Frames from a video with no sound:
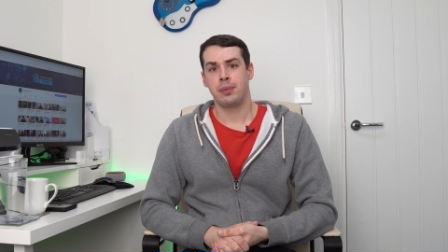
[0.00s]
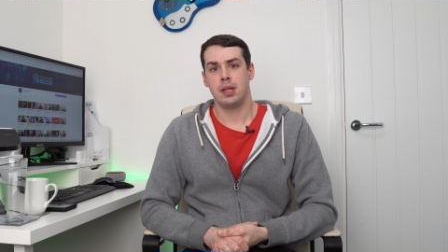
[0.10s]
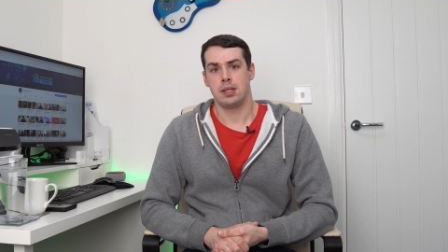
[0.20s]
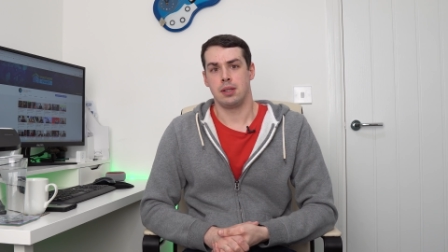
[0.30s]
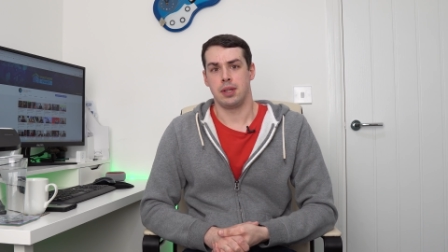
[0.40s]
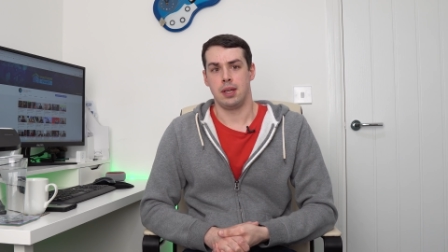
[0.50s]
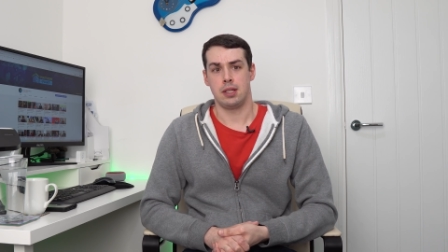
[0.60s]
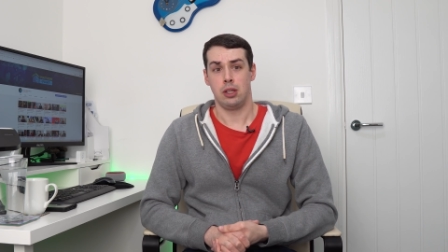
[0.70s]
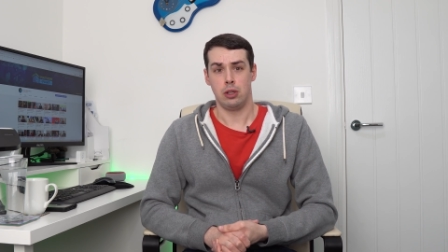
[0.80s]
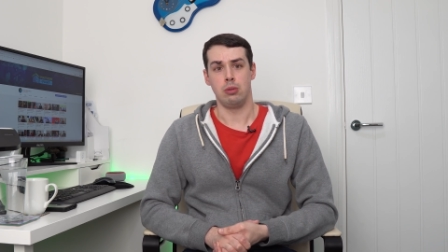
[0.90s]
is that
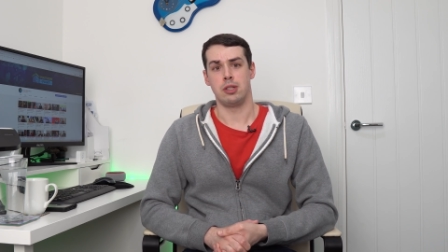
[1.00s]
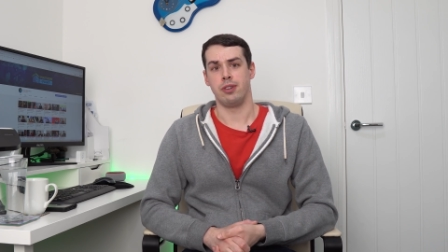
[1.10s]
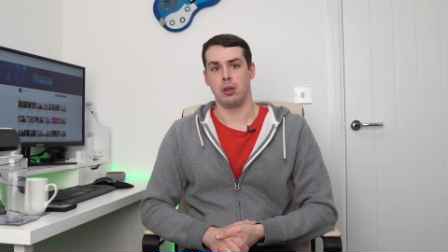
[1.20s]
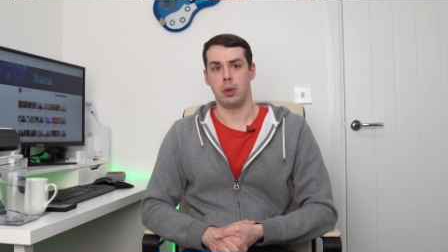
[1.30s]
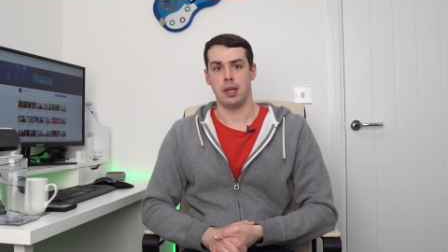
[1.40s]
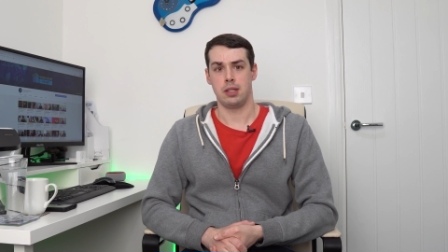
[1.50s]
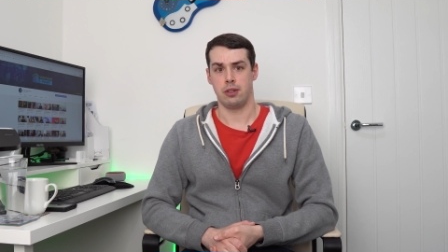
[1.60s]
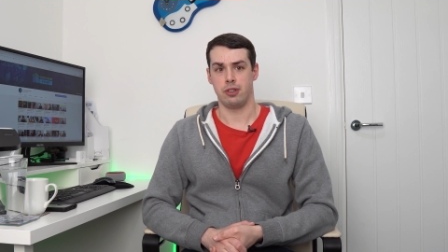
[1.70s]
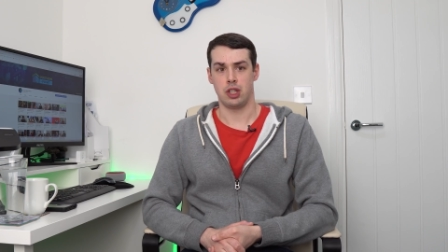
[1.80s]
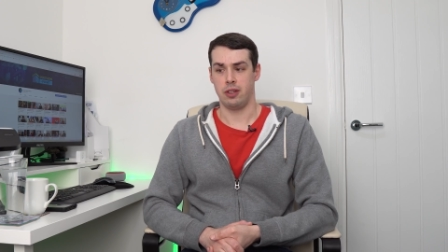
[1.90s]
there's loads of other ways
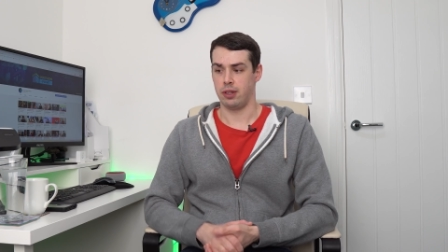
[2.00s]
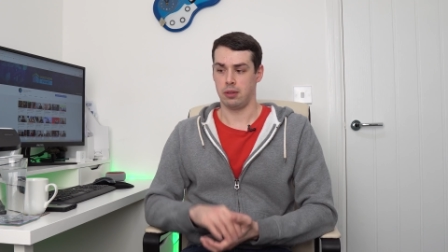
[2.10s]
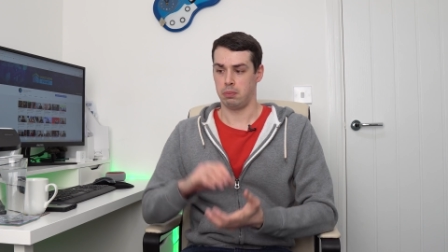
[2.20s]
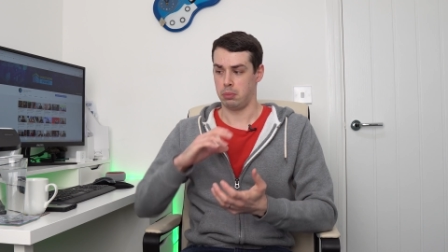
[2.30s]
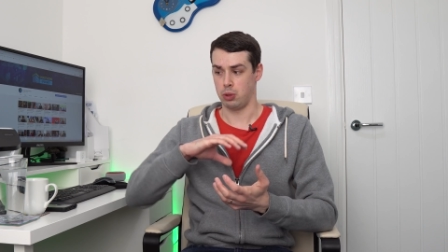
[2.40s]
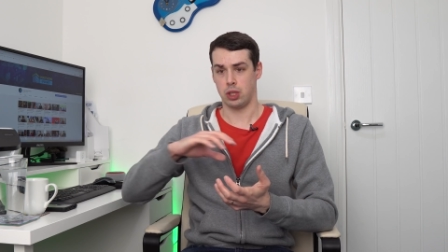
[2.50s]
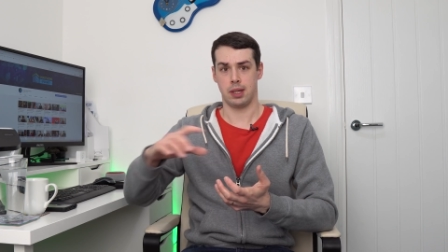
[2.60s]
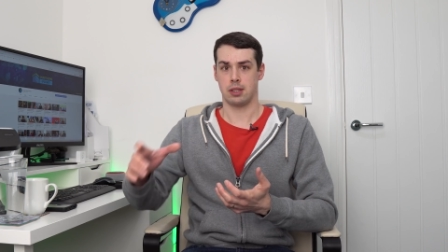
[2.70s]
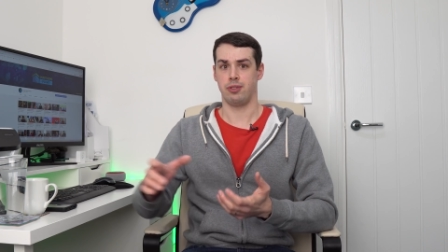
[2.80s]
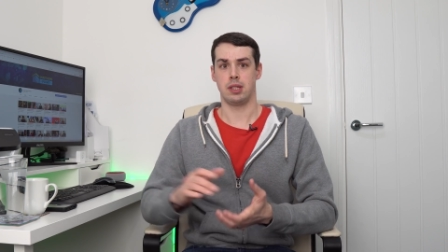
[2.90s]
of achieving
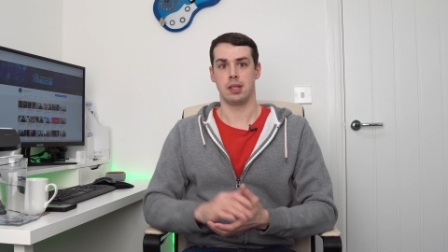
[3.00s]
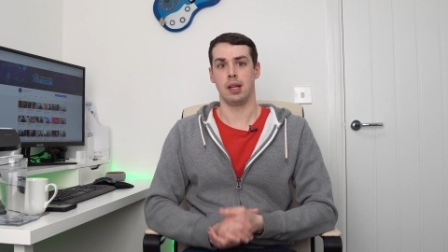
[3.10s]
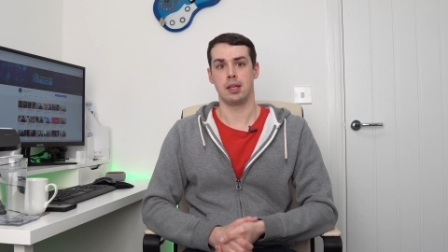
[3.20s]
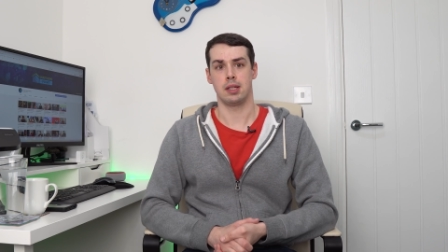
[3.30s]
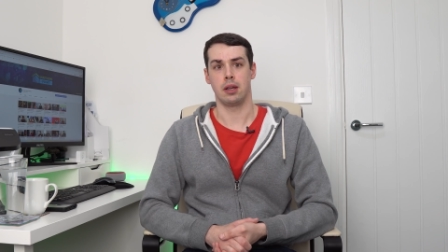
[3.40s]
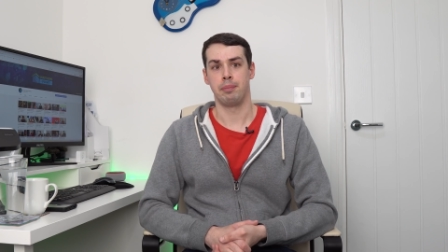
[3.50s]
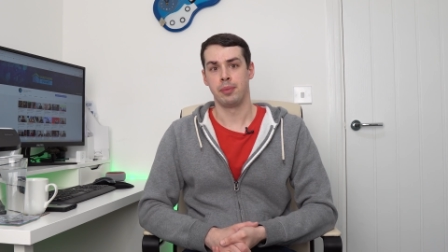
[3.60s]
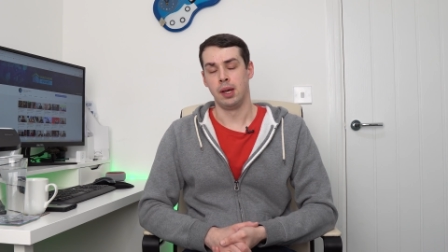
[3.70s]
motion-activated lighting.